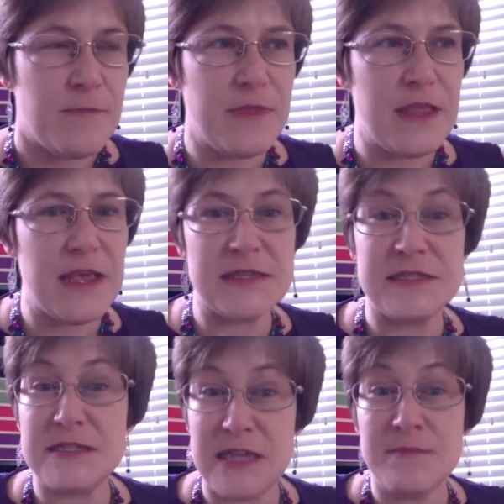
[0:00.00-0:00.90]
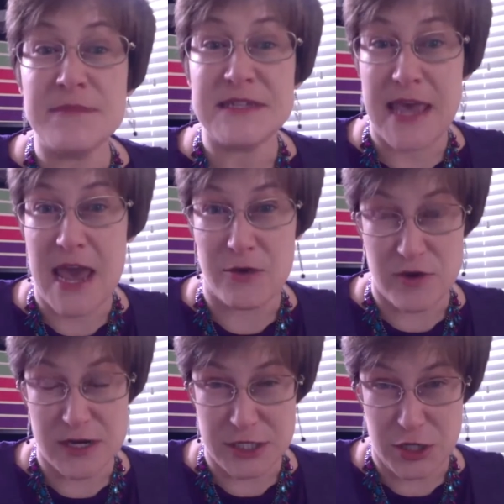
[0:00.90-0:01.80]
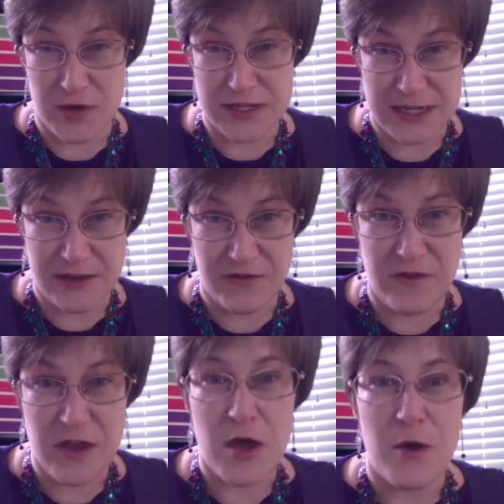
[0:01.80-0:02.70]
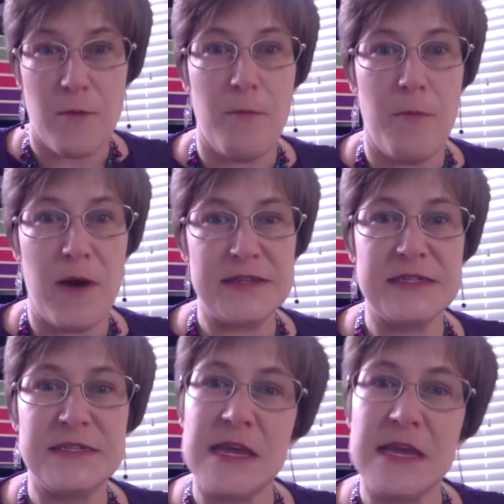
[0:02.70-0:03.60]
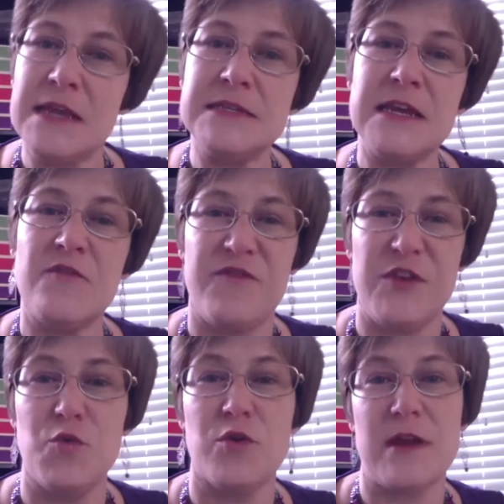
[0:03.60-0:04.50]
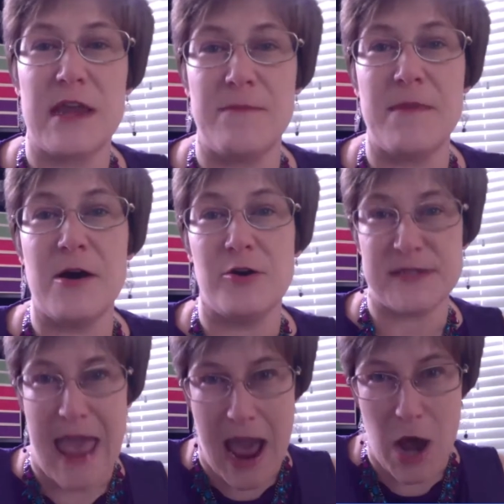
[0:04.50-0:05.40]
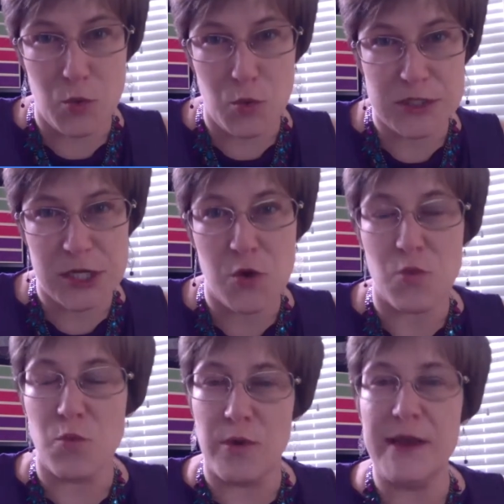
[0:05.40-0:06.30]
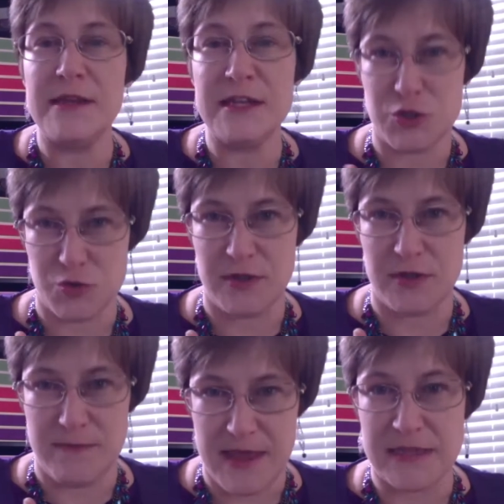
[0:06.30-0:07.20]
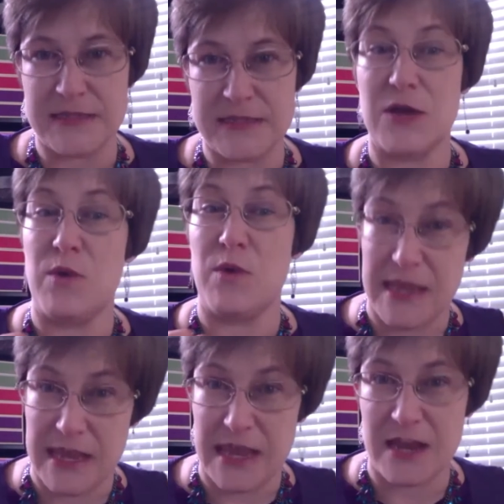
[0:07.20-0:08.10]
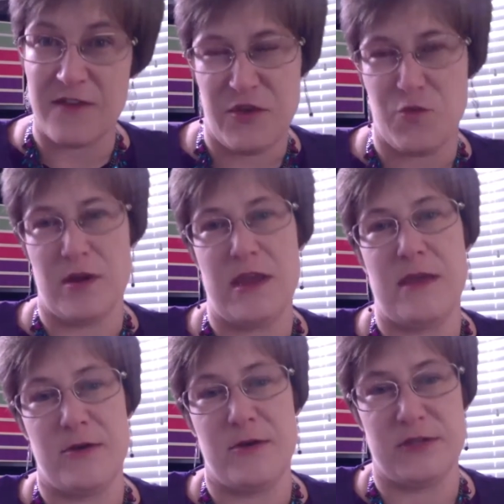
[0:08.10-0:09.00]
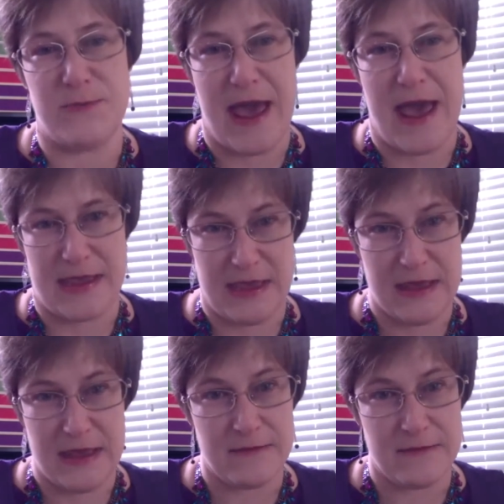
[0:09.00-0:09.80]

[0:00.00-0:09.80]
It seems counterintuitive, but sending fewer emails out really truly means that we get fewer emails back in.